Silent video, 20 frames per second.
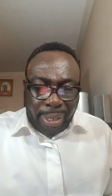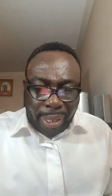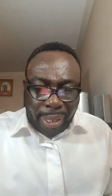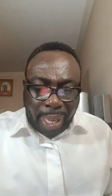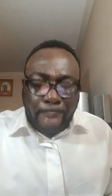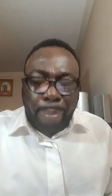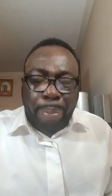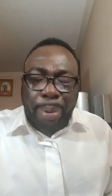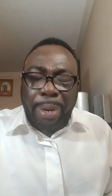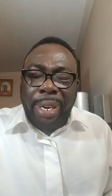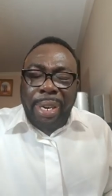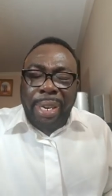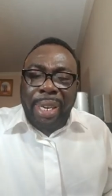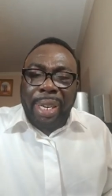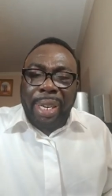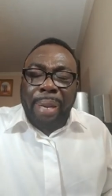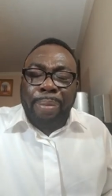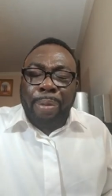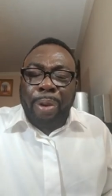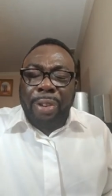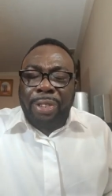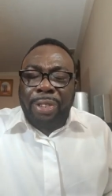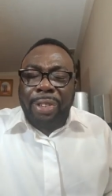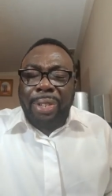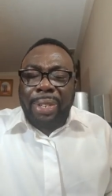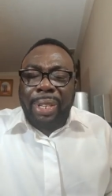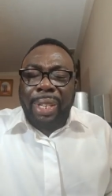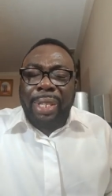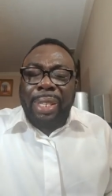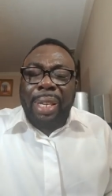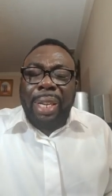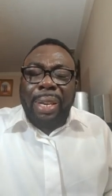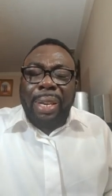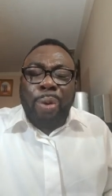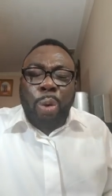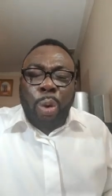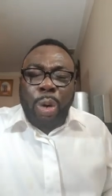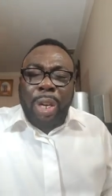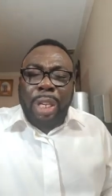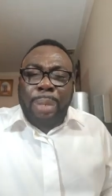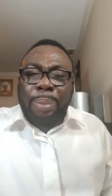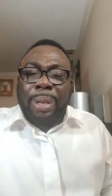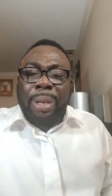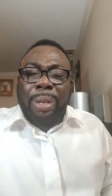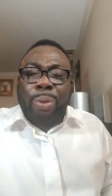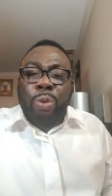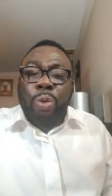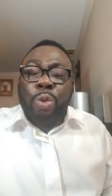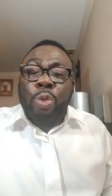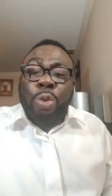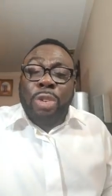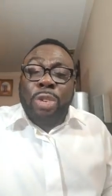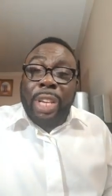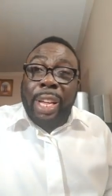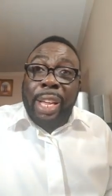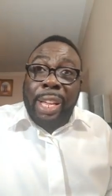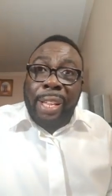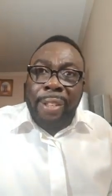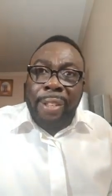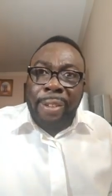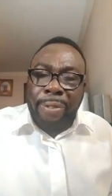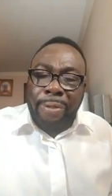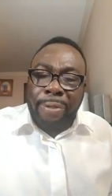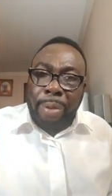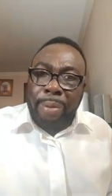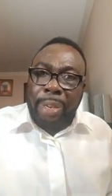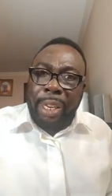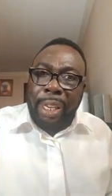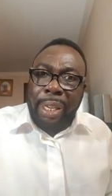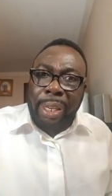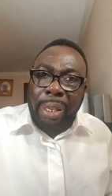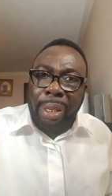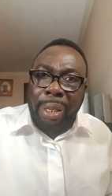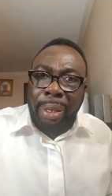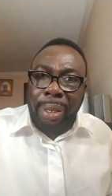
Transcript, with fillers: I pray in the name of Jesus that the Holy Spirit will loose her from there.